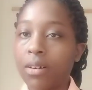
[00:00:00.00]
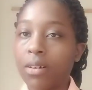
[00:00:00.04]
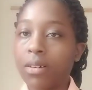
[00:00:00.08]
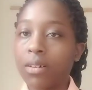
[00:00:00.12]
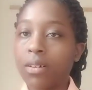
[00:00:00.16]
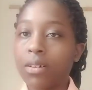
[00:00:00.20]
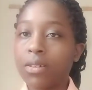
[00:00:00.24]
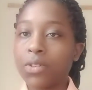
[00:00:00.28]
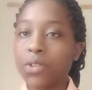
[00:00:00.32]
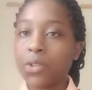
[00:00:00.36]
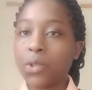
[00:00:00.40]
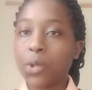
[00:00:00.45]

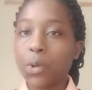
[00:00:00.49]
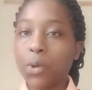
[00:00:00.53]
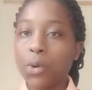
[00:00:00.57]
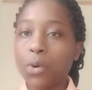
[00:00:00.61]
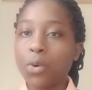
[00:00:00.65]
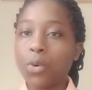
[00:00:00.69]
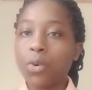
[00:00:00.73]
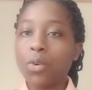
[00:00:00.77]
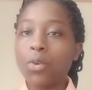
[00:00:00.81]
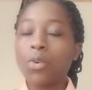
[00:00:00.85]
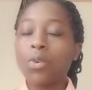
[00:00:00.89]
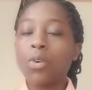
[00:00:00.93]

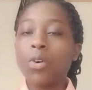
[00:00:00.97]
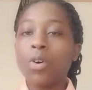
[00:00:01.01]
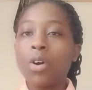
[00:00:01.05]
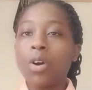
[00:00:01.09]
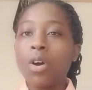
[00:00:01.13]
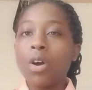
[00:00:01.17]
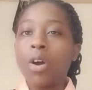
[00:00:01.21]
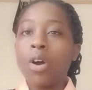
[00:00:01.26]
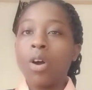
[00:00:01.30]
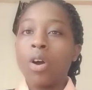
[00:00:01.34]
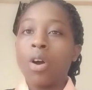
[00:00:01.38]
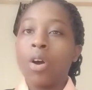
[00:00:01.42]
So
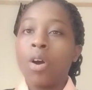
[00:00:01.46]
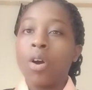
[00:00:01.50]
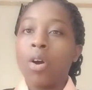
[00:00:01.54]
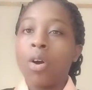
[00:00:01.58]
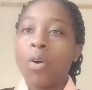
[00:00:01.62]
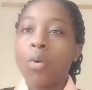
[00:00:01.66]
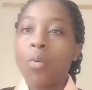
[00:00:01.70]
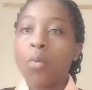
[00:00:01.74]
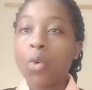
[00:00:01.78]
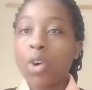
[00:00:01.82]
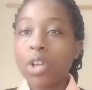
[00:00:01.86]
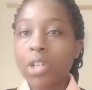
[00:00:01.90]

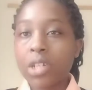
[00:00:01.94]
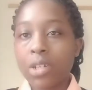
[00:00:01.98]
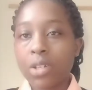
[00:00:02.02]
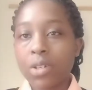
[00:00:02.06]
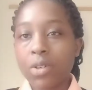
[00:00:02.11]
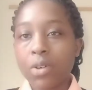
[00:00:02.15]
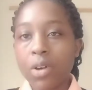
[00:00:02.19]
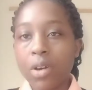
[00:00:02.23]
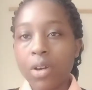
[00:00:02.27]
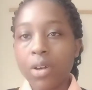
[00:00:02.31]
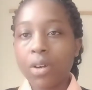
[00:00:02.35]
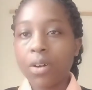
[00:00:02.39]
what
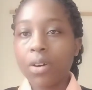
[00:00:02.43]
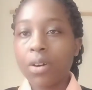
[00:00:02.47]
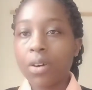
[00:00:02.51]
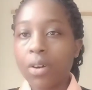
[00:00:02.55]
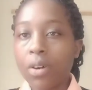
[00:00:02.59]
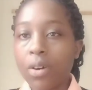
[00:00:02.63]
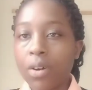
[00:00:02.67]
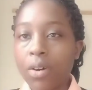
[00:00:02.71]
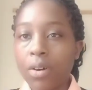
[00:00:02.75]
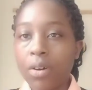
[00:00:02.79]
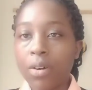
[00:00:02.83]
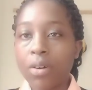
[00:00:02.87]

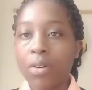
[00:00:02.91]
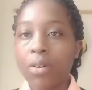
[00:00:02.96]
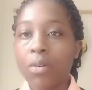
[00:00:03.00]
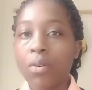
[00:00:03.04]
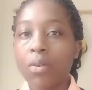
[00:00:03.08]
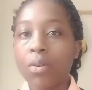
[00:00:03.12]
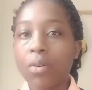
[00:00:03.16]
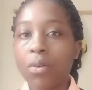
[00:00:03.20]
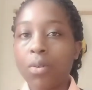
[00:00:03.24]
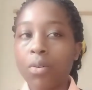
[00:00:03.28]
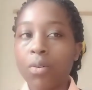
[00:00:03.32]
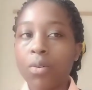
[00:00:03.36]

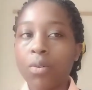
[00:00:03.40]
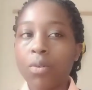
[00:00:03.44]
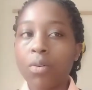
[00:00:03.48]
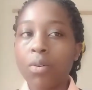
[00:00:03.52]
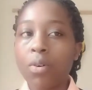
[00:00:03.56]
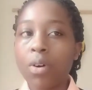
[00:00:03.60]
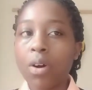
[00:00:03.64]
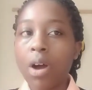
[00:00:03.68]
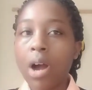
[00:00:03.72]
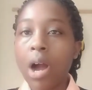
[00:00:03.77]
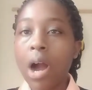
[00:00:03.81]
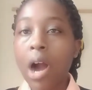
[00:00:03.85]
or
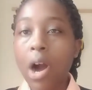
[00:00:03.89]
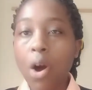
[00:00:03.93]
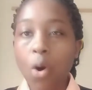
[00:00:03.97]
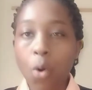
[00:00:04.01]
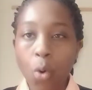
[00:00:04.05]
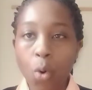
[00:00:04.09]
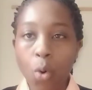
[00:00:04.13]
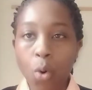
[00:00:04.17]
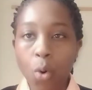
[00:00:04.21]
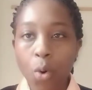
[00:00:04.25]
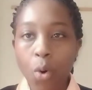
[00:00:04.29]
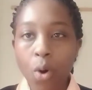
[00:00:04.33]

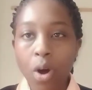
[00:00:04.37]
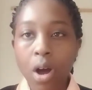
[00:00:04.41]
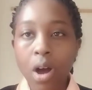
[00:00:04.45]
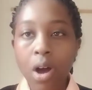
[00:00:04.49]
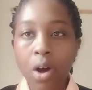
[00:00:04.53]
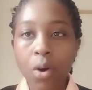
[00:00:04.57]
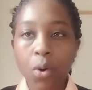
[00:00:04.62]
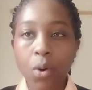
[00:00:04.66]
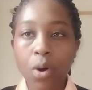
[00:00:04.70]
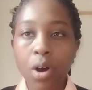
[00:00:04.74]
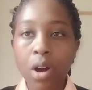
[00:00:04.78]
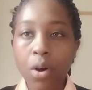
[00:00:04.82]

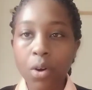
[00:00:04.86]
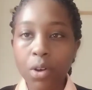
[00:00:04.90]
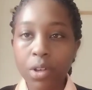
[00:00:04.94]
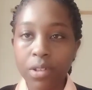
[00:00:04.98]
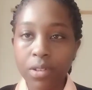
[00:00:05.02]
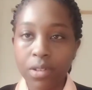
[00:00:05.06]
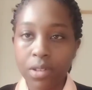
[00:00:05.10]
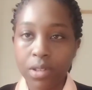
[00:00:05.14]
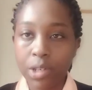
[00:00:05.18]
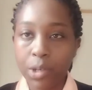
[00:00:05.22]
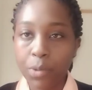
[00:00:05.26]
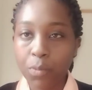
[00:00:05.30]
how
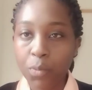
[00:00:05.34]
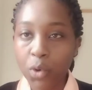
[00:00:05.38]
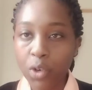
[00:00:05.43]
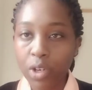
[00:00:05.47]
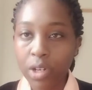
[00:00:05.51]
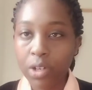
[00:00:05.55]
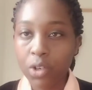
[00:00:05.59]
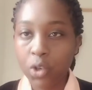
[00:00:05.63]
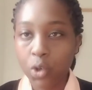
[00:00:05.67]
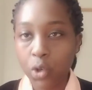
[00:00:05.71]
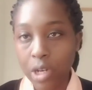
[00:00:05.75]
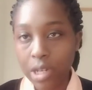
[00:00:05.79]
is
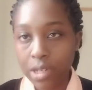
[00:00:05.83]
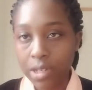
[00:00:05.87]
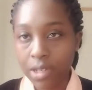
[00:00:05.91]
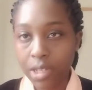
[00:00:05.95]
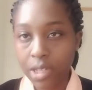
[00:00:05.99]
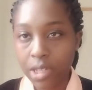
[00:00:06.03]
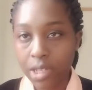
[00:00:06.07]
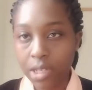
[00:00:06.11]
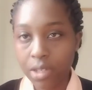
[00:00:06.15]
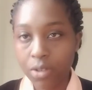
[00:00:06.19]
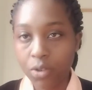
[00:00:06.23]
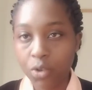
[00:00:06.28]
pneumonia
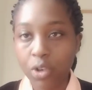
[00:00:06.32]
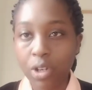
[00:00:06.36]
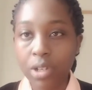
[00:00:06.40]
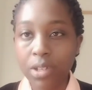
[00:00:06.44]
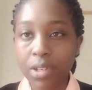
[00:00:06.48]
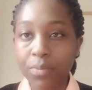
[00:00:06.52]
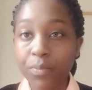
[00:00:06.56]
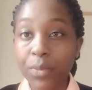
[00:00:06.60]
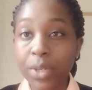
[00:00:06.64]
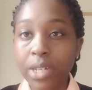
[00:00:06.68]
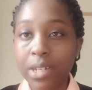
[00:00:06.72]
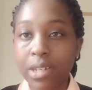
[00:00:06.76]

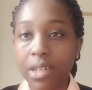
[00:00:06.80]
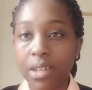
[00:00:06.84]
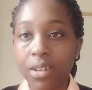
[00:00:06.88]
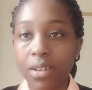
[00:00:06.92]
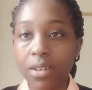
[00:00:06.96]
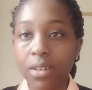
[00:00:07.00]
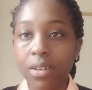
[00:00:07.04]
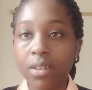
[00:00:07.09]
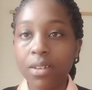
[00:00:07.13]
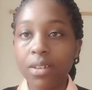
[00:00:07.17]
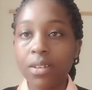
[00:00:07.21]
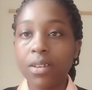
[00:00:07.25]

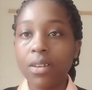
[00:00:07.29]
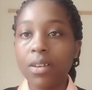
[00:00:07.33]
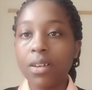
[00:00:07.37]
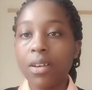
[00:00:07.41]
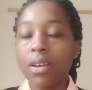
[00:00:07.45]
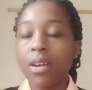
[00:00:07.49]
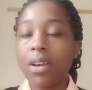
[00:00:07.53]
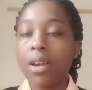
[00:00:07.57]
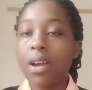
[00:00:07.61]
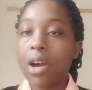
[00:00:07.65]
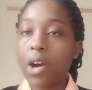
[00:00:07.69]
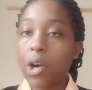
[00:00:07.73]
transmitted?
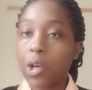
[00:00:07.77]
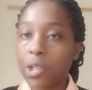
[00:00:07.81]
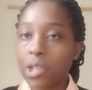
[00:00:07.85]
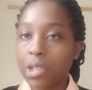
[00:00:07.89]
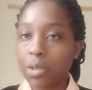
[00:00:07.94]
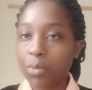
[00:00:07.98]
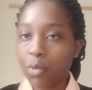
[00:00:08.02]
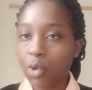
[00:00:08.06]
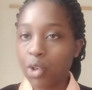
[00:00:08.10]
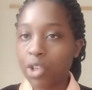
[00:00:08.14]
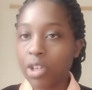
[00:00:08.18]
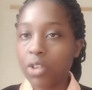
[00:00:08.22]
How is
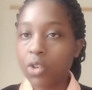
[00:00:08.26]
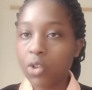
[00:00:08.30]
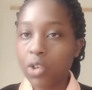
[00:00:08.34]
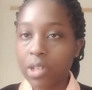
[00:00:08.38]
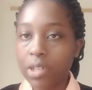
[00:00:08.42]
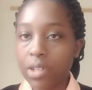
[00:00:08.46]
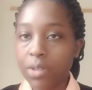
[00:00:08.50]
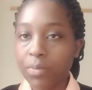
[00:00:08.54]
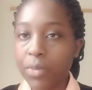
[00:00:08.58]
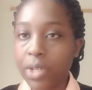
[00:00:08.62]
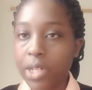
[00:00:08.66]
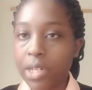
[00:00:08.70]
pneumonia
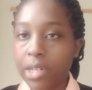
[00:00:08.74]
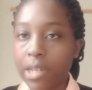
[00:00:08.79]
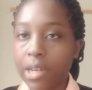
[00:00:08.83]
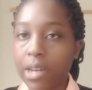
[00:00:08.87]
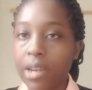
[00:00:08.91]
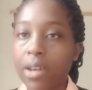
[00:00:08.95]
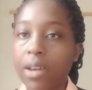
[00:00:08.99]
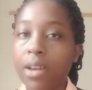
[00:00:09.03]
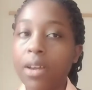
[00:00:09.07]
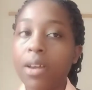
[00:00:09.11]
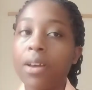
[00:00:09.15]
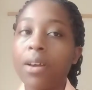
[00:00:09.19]

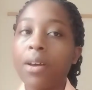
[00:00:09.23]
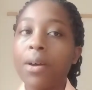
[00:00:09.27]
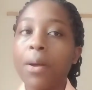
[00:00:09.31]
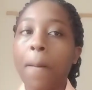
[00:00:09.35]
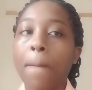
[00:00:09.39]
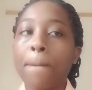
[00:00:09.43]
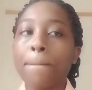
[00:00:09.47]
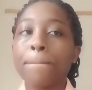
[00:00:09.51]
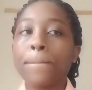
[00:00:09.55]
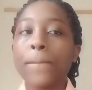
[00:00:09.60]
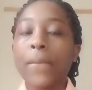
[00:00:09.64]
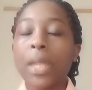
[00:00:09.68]
transmitted?
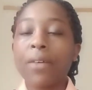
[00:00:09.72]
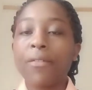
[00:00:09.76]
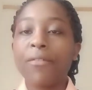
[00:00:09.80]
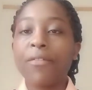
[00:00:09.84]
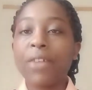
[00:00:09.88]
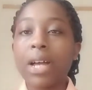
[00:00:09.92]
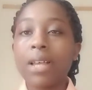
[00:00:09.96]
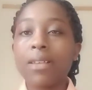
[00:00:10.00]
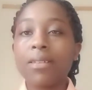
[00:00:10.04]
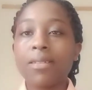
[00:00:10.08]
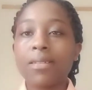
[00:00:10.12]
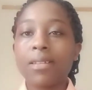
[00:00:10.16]

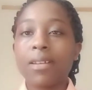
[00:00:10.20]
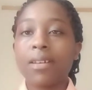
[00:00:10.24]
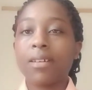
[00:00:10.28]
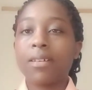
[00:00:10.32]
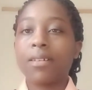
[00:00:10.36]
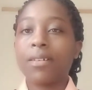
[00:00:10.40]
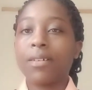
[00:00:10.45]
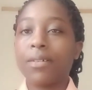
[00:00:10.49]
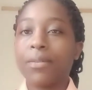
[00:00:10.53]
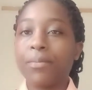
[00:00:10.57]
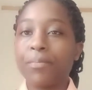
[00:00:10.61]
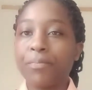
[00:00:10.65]
First,
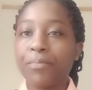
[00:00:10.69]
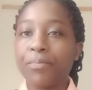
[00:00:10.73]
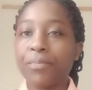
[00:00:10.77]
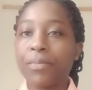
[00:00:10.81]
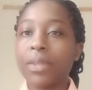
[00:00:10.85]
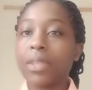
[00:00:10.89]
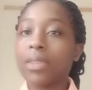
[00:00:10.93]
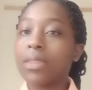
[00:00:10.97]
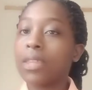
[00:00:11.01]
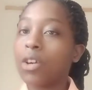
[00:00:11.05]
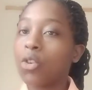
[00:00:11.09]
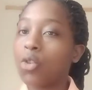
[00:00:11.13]

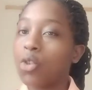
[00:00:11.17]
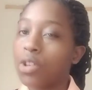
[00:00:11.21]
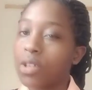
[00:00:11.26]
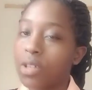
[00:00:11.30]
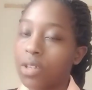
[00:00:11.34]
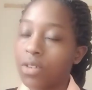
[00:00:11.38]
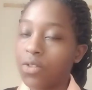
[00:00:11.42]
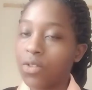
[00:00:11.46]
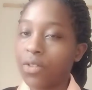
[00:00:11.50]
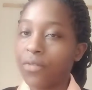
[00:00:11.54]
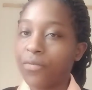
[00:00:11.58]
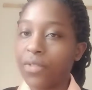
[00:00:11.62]
the
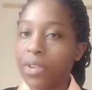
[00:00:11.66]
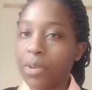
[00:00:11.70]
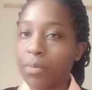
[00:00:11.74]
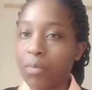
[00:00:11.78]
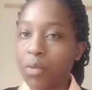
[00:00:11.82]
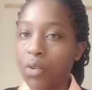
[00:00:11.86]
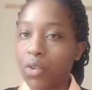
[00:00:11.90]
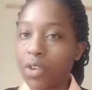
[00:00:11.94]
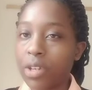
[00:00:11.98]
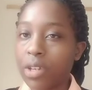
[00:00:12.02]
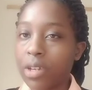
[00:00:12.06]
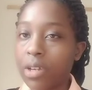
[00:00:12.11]
causes of
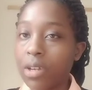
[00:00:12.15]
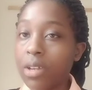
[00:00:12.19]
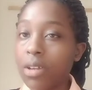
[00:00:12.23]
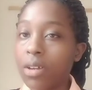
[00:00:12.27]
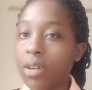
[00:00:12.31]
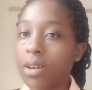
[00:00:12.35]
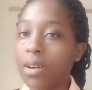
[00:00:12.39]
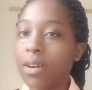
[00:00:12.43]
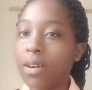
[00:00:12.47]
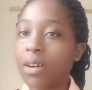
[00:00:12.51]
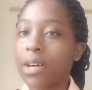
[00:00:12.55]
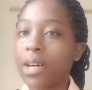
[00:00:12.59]
pneumonia
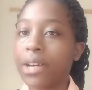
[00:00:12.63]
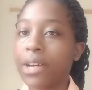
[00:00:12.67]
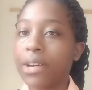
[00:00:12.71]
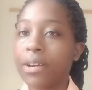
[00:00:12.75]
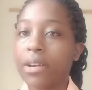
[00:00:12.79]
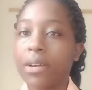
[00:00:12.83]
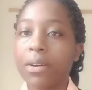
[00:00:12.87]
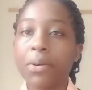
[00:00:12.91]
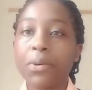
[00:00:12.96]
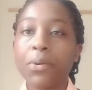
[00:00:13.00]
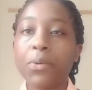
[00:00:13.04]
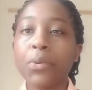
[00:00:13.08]

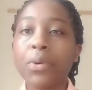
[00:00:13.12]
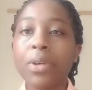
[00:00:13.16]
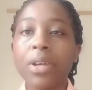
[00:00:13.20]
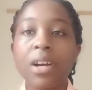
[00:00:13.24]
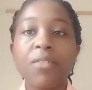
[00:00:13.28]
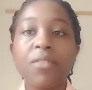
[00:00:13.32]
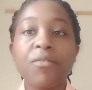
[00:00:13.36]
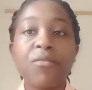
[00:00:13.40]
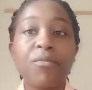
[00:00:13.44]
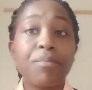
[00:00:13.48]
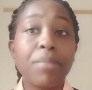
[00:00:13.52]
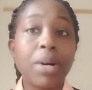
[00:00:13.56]
are we
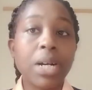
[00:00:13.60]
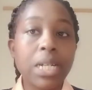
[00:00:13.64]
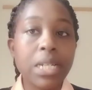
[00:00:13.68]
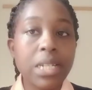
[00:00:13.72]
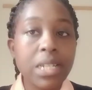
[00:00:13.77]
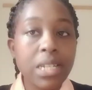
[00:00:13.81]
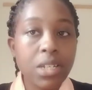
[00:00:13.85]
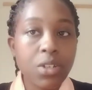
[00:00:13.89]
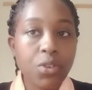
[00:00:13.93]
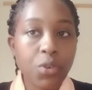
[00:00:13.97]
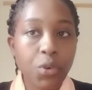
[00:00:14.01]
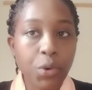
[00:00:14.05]
have
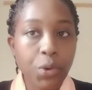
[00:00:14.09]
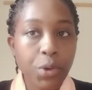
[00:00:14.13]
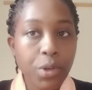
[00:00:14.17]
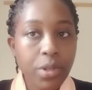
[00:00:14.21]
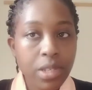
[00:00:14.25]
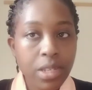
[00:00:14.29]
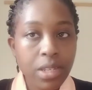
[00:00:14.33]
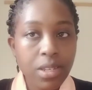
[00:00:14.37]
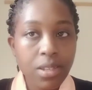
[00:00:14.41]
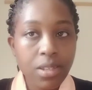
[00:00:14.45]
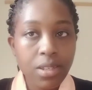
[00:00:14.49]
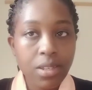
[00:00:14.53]
bacterial
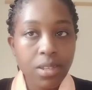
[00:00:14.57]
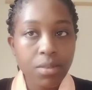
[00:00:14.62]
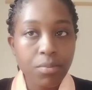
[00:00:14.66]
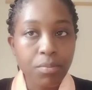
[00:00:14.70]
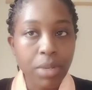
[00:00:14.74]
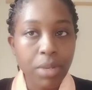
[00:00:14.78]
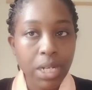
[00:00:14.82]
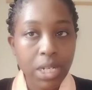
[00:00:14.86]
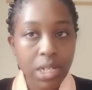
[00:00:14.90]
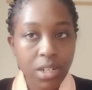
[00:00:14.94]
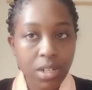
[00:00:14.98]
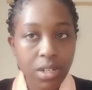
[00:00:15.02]
causes,
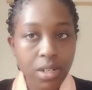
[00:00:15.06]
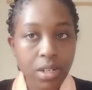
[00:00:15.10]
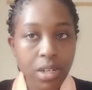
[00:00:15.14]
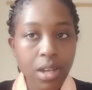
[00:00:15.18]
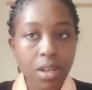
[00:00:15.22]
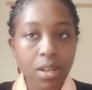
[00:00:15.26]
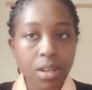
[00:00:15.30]
bacteria.